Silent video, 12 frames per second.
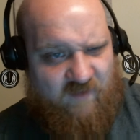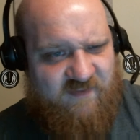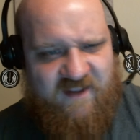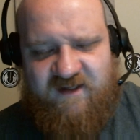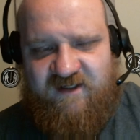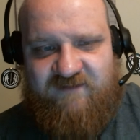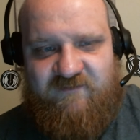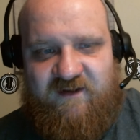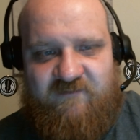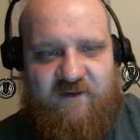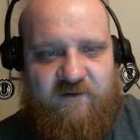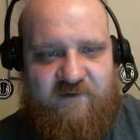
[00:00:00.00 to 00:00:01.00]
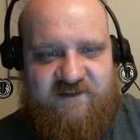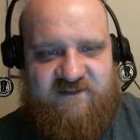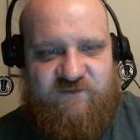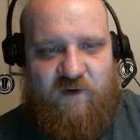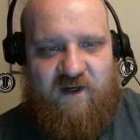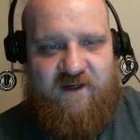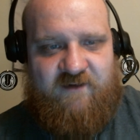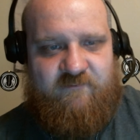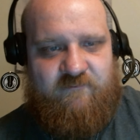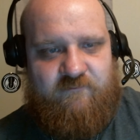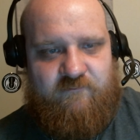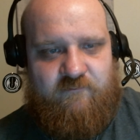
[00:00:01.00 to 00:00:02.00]
And they can even give their reasons why.
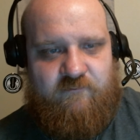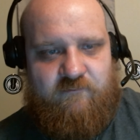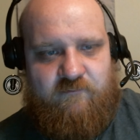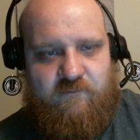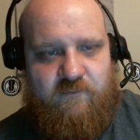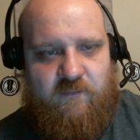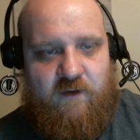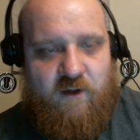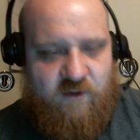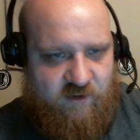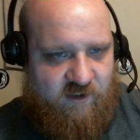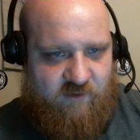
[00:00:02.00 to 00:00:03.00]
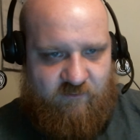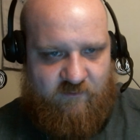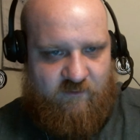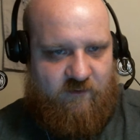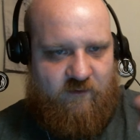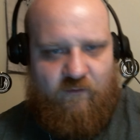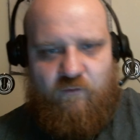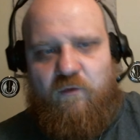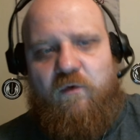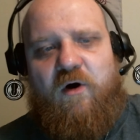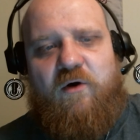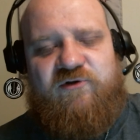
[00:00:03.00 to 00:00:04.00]
You know,
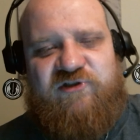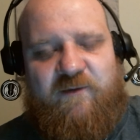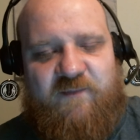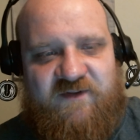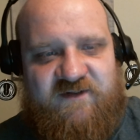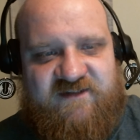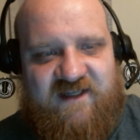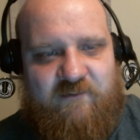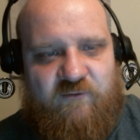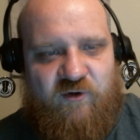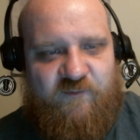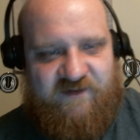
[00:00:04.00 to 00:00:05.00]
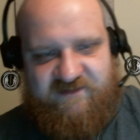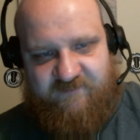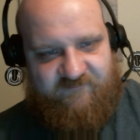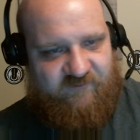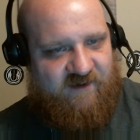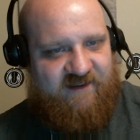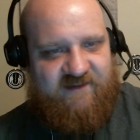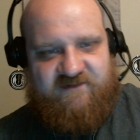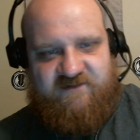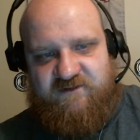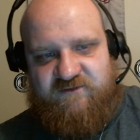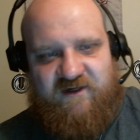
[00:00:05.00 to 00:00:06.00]
we'll all jump in the same group, except for, I
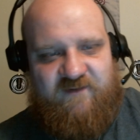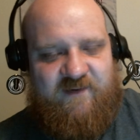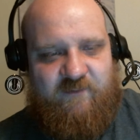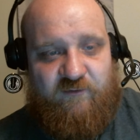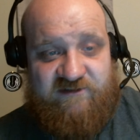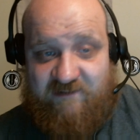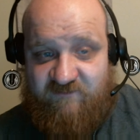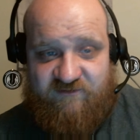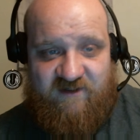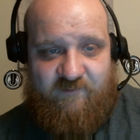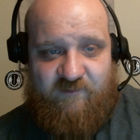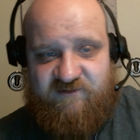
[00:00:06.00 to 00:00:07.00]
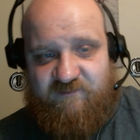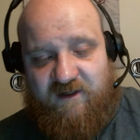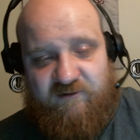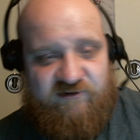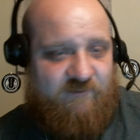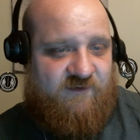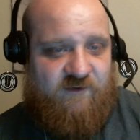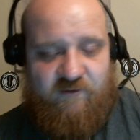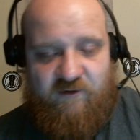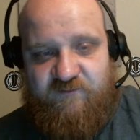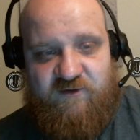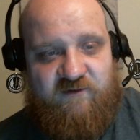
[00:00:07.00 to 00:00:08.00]
guess, the straight people, which I'm a straight person, but I'll jump in the
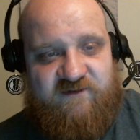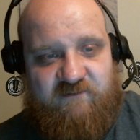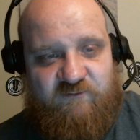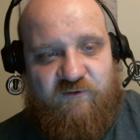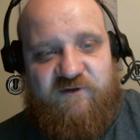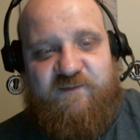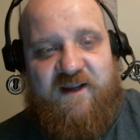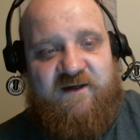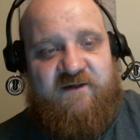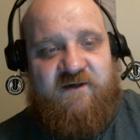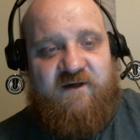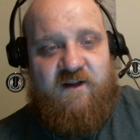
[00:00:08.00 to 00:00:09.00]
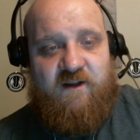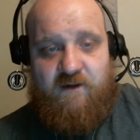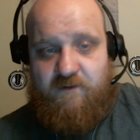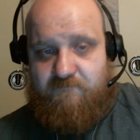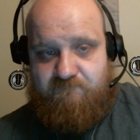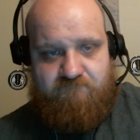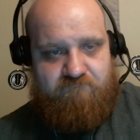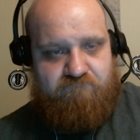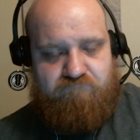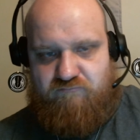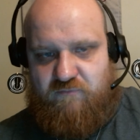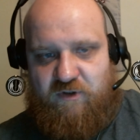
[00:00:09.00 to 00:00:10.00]
group too because I'm Norse pagan.
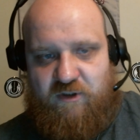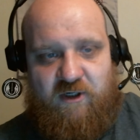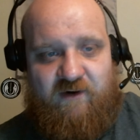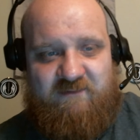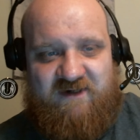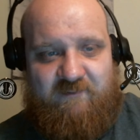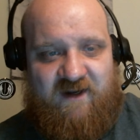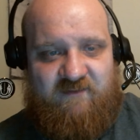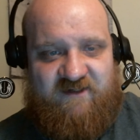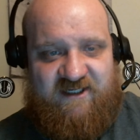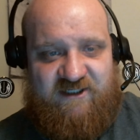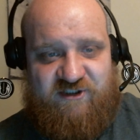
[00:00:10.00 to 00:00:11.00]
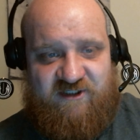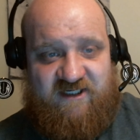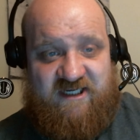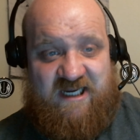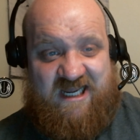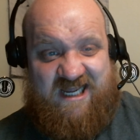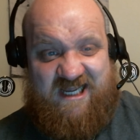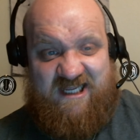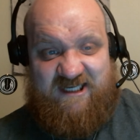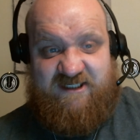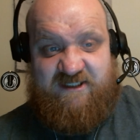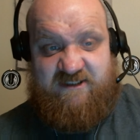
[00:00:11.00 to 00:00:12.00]
You know, I'm an abomination to
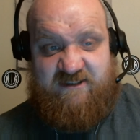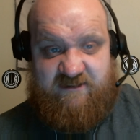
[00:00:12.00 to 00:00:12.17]
God.